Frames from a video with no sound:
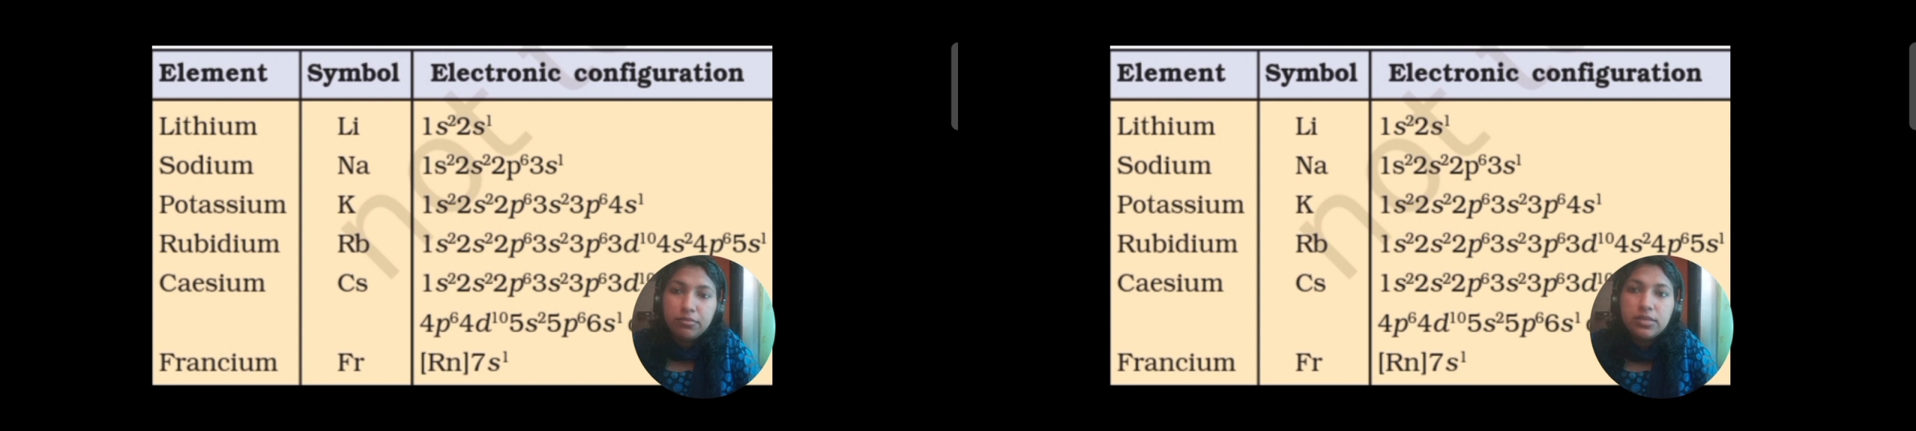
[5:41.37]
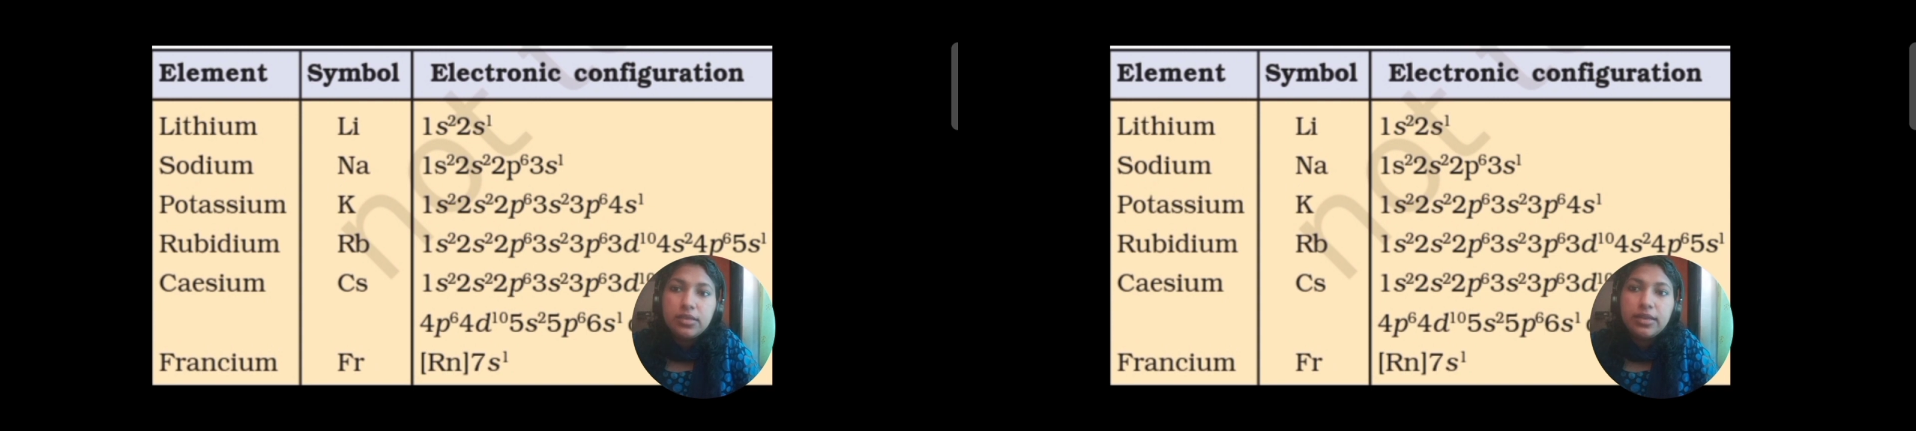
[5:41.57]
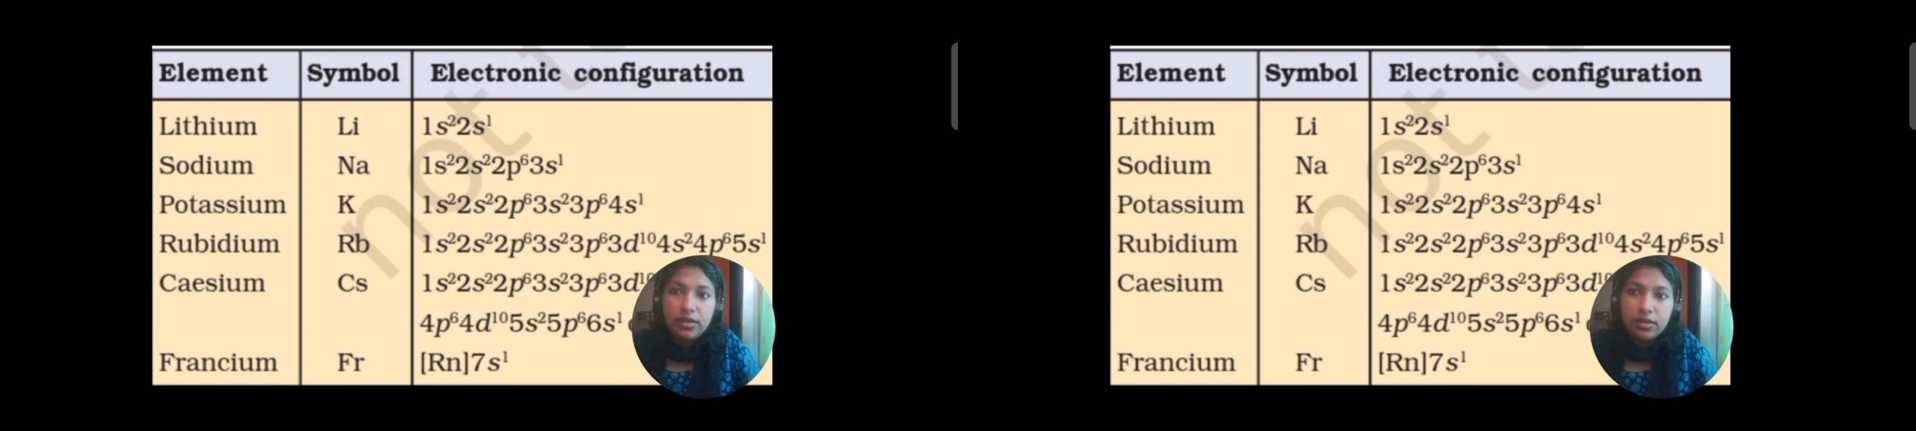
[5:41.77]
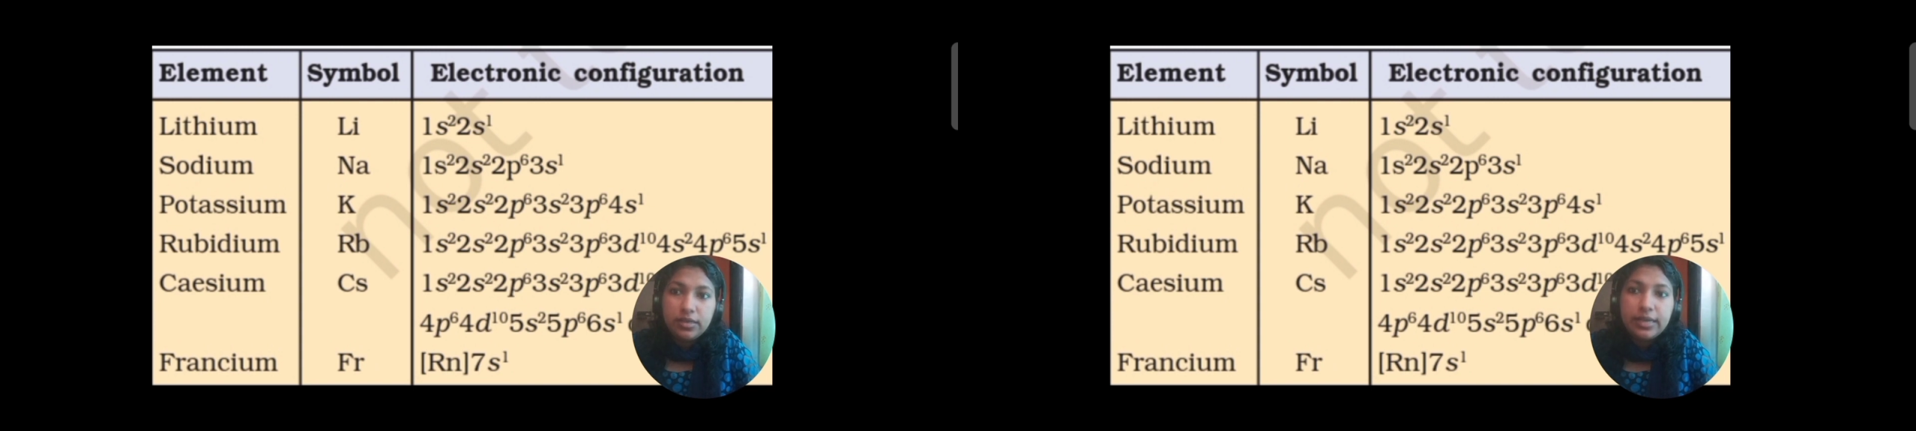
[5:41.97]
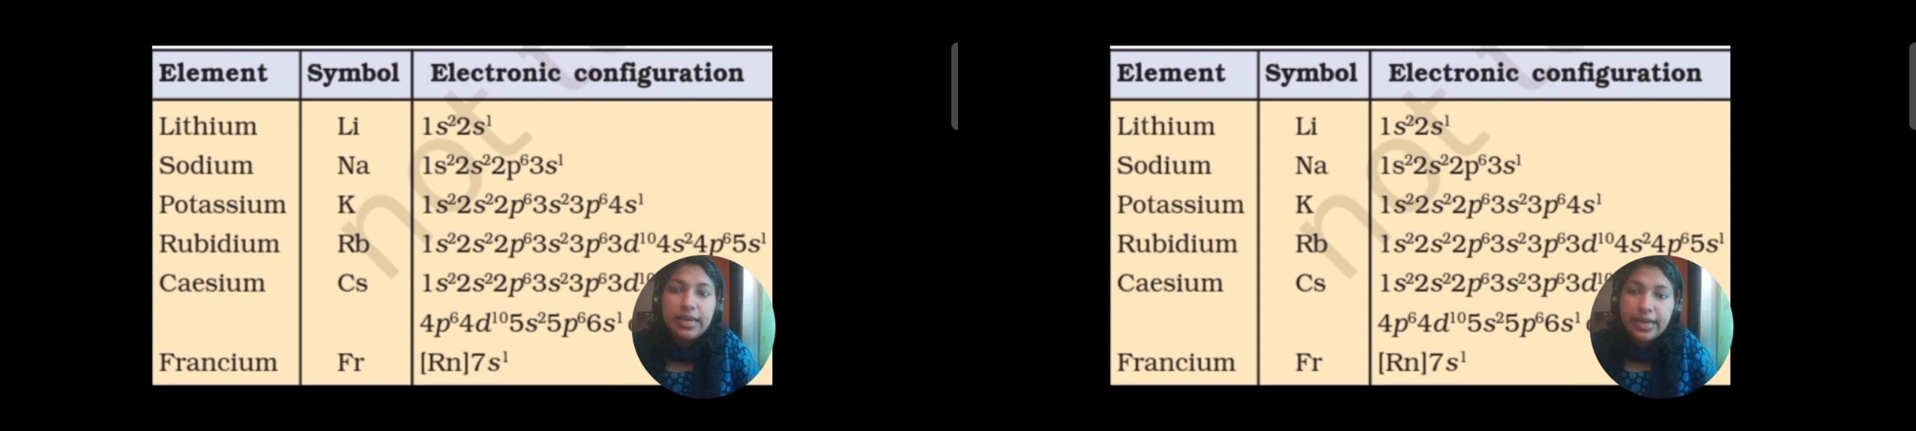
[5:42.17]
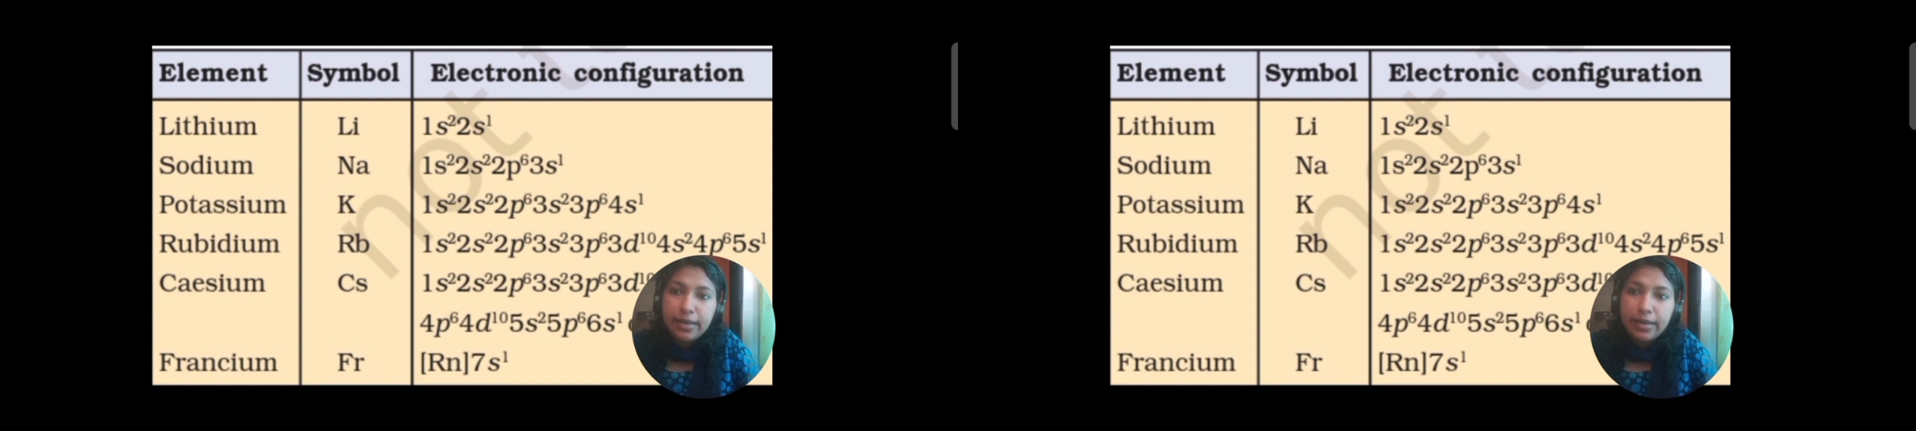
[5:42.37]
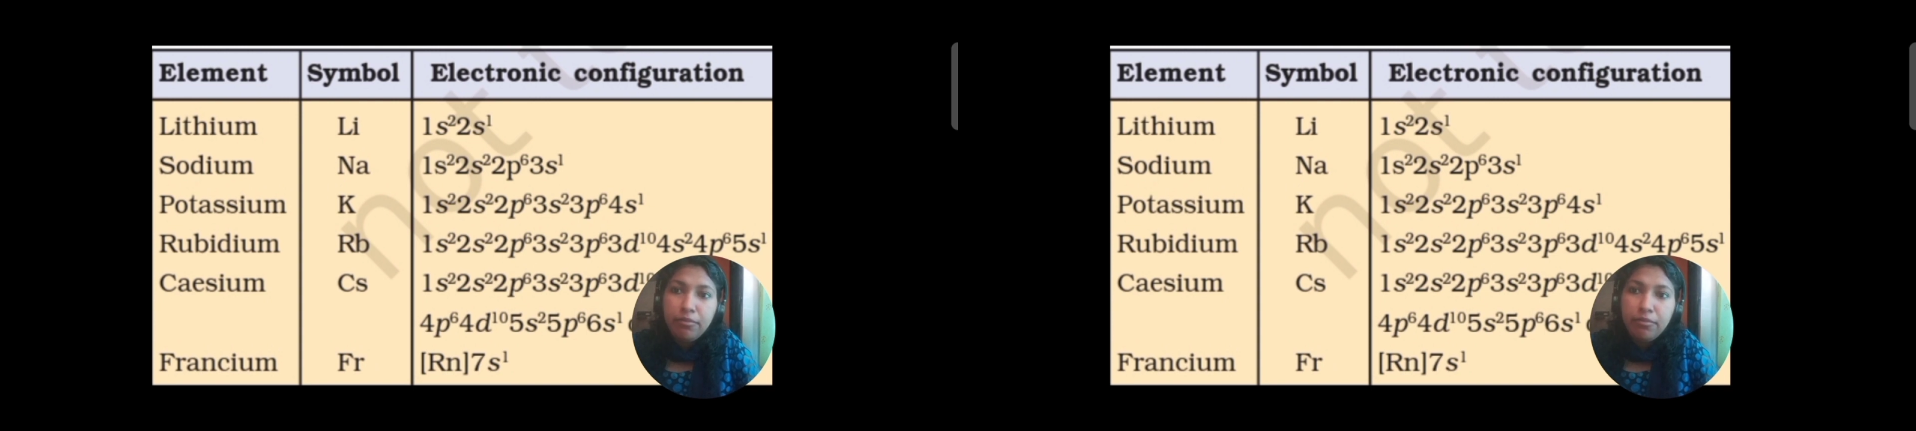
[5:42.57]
is a helium